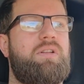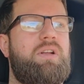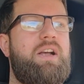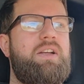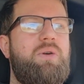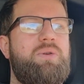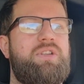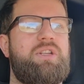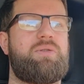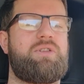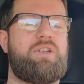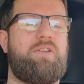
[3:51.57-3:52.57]
I always think
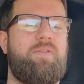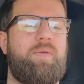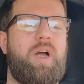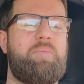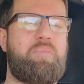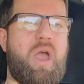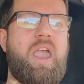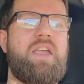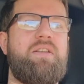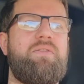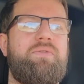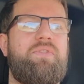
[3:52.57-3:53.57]
to myself, well, I'm
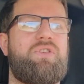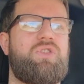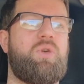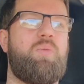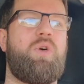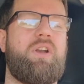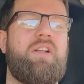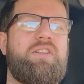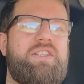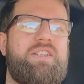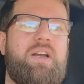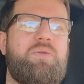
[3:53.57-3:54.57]
paying for someone
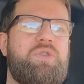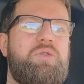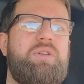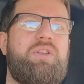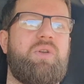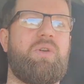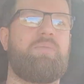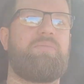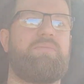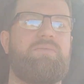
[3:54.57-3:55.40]
else's house to be done on,